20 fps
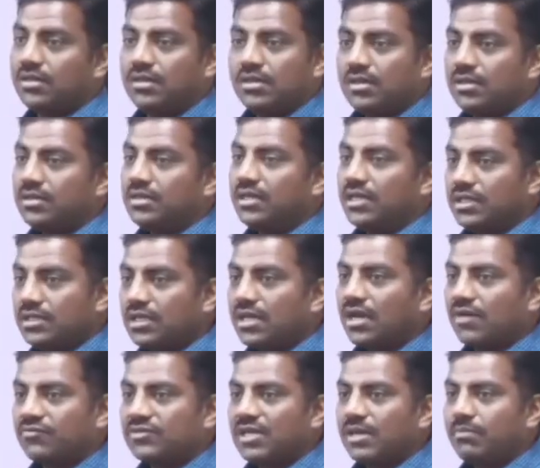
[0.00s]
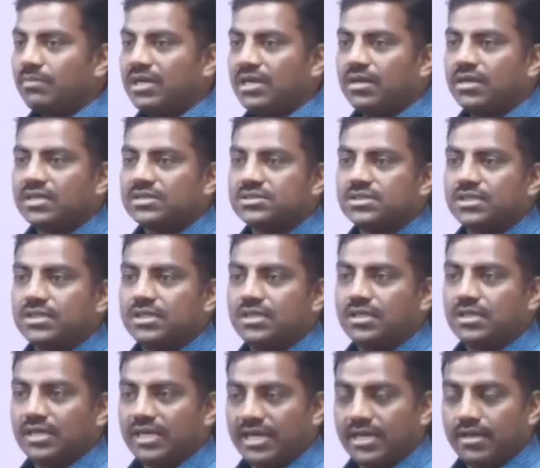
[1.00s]
Neither of them interested
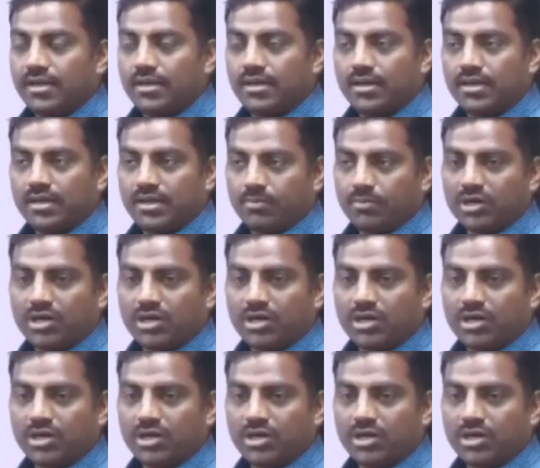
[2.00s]
in bird